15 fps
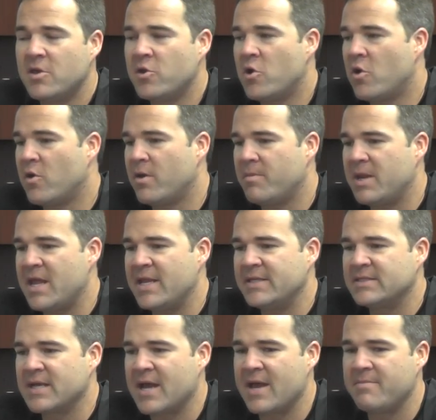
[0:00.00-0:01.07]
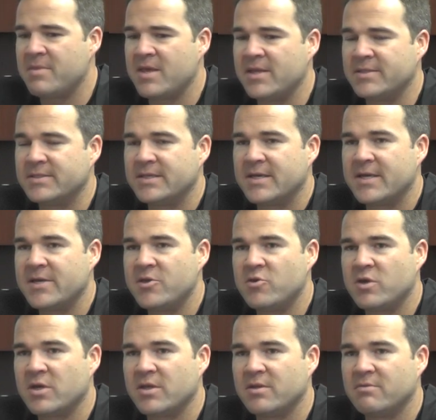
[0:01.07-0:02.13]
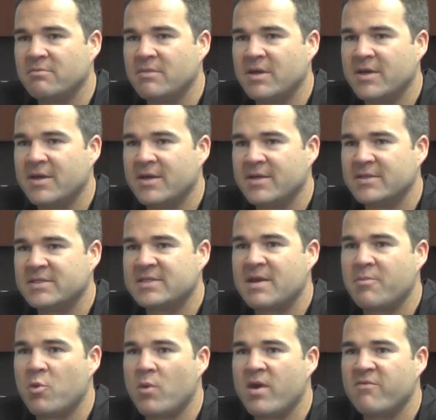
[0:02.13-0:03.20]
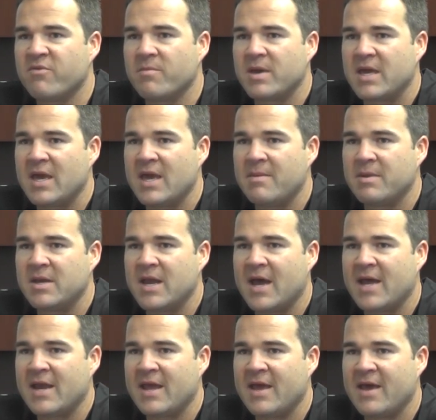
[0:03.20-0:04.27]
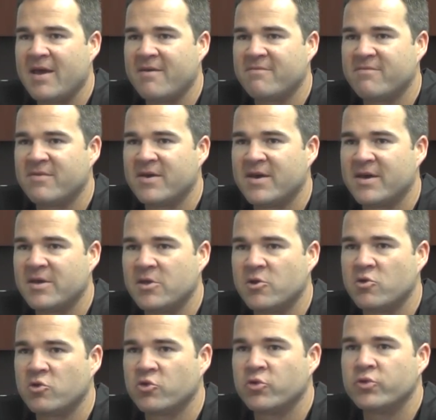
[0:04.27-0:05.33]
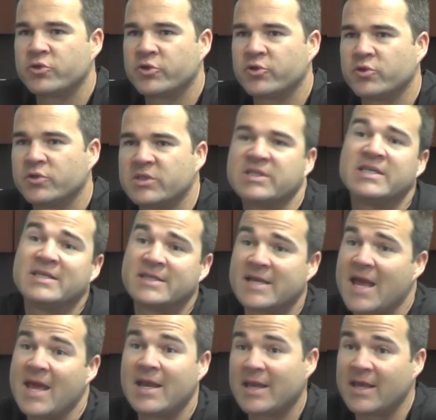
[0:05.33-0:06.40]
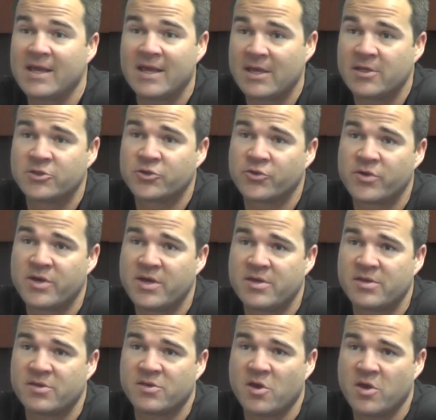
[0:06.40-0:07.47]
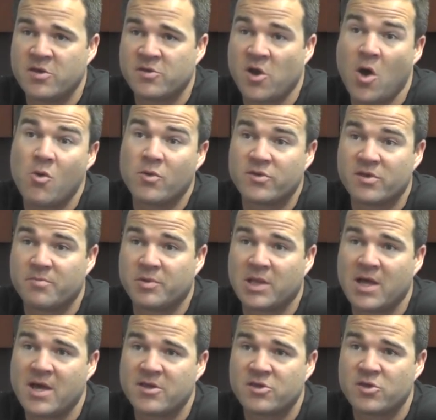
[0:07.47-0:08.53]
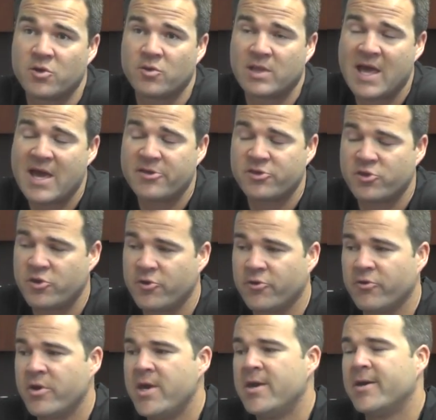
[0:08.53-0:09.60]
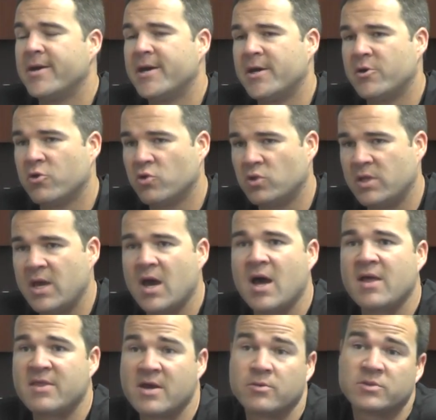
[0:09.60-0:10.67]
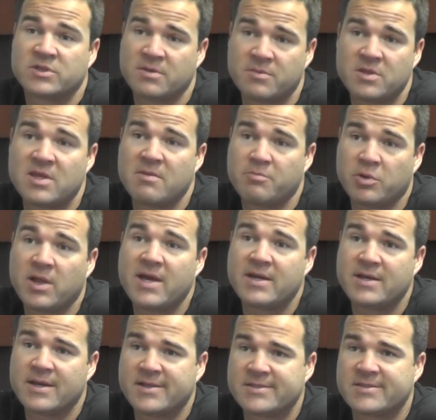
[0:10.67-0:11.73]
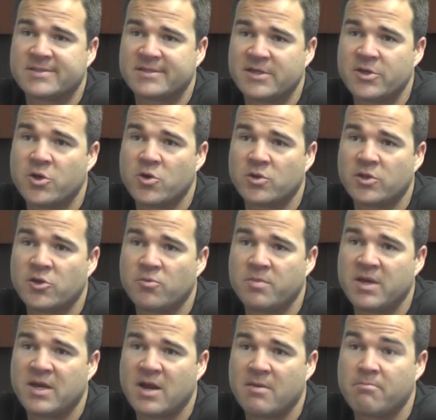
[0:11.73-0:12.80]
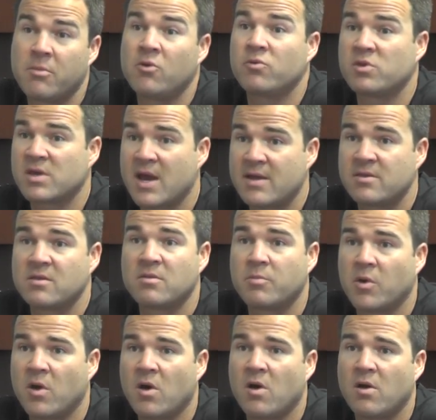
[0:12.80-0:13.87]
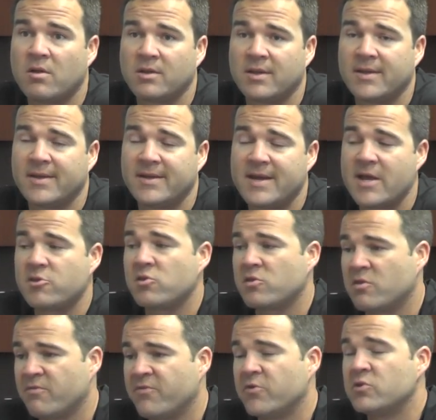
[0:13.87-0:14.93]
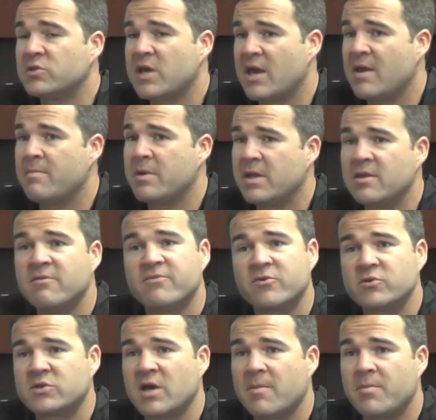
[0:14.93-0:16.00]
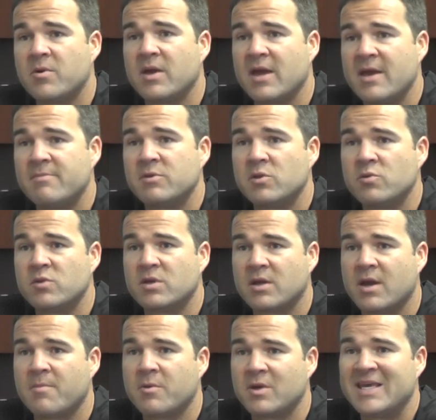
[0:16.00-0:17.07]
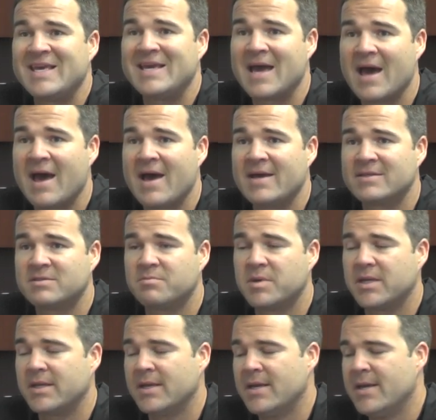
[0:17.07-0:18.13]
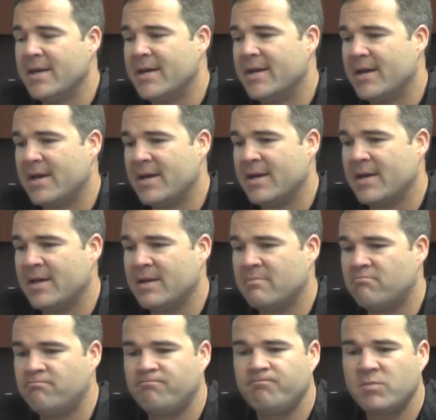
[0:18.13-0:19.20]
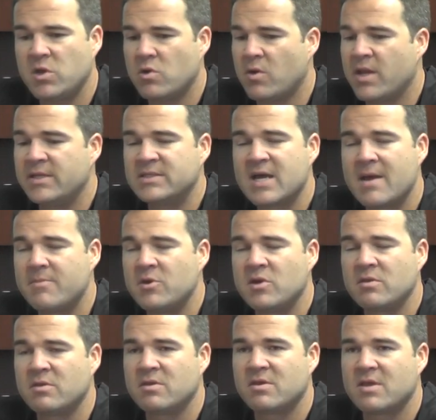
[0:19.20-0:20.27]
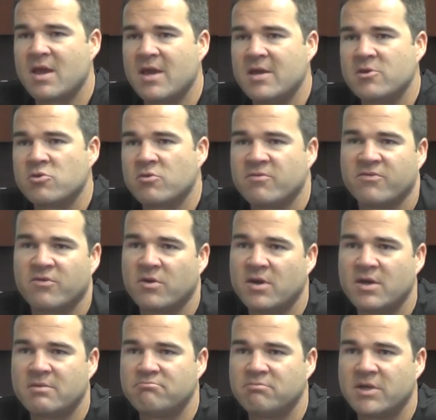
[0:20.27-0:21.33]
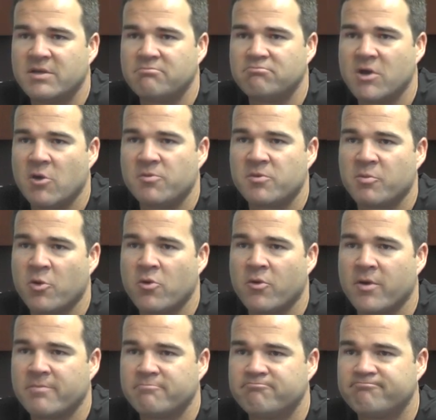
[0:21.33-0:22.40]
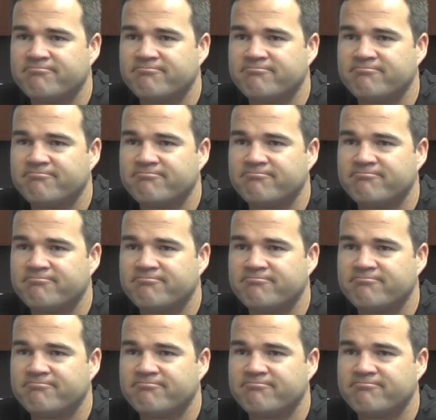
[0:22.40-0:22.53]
You know, I mean, any time that you can step away from a game and not have, you know, crucial season-ending injuries is always a plus. You know, last year, early on, that was something that plagued us, you know, a little bit on both sides of the ball. Not just the first game, but in the first couple games, losing a couple key guys. But, you know, anytime you can stay injury-free, it helps the program.